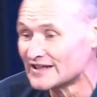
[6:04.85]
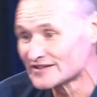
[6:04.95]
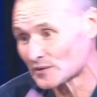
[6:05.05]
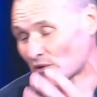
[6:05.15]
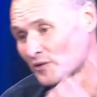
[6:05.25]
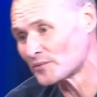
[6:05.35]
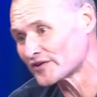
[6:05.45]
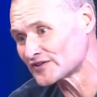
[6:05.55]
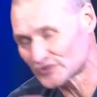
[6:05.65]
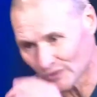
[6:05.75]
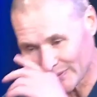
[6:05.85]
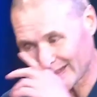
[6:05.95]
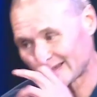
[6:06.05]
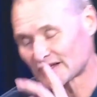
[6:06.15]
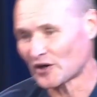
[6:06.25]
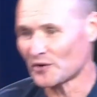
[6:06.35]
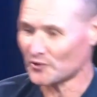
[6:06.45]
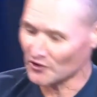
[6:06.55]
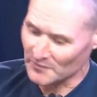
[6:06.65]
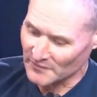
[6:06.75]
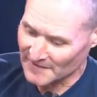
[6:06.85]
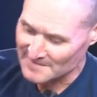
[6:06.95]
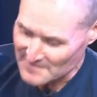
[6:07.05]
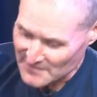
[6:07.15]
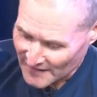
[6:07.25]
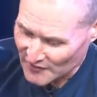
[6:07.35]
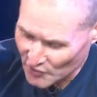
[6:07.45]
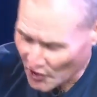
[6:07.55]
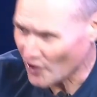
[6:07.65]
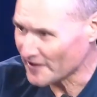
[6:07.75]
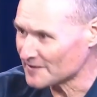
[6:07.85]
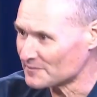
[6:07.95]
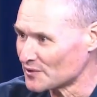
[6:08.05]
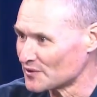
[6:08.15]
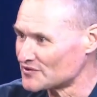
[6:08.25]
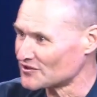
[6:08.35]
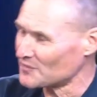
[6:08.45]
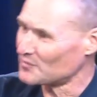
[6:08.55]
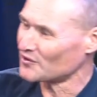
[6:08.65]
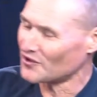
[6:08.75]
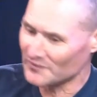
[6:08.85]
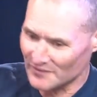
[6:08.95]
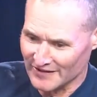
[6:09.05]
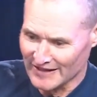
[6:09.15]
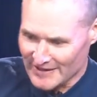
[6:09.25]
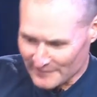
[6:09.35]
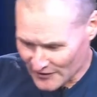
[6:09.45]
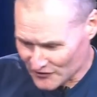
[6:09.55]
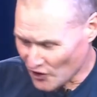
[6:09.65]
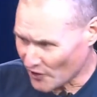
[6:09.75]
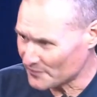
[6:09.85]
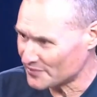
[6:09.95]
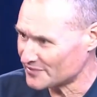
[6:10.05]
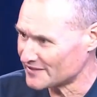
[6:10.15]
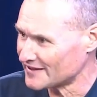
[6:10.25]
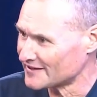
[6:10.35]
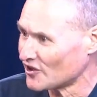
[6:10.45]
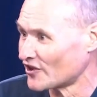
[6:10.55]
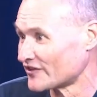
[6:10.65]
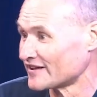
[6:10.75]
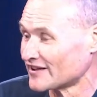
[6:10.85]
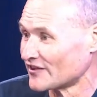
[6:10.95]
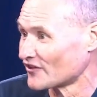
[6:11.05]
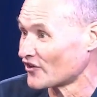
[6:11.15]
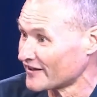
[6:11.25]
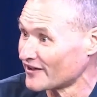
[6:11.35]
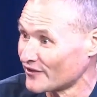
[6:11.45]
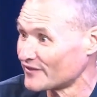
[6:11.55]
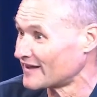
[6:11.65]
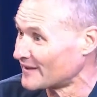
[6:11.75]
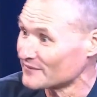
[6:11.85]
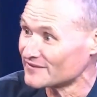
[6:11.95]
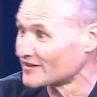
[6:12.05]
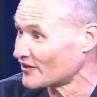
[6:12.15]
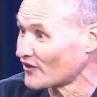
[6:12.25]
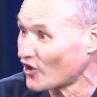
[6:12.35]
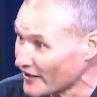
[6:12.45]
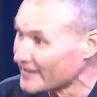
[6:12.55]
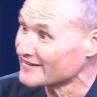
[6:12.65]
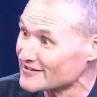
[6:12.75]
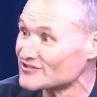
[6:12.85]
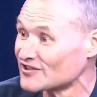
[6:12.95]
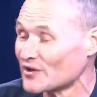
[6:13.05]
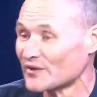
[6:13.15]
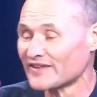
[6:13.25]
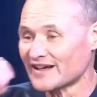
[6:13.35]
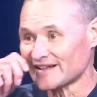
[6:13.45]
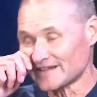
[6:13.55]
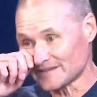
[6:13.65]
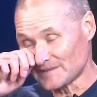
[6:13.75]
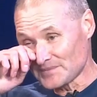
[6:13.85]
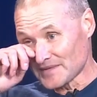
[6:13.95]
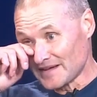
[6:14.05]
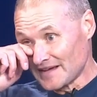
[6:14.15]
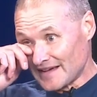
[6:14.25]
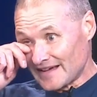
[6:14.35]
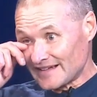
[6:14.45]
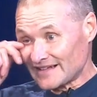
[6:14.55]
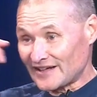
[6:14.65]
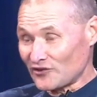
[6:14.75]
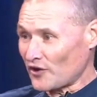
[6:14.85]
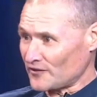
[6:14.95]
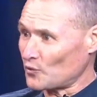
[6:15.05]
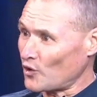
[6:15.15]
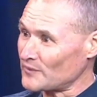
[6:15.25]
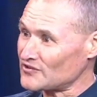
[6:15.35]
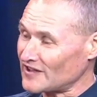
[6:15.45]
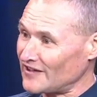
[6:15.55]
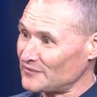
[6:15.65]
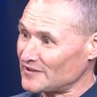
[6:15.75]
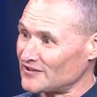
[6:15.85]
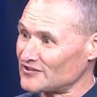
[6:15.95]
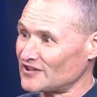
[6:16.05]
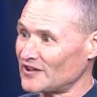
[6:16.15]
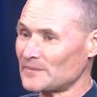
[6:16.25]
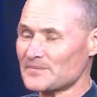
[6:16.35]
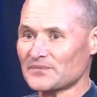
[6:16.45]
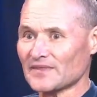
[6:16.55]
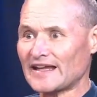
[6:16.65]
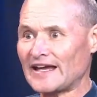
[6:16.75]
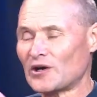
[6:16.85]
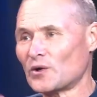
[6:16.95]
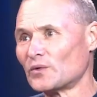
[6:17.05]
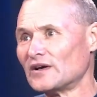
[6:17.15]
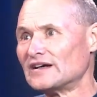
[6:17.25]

So while Bernie's doing this, I put on my good hiking boots and I put on my top and clothing, that I go, hiking the snow and that in, like warm stuff, because our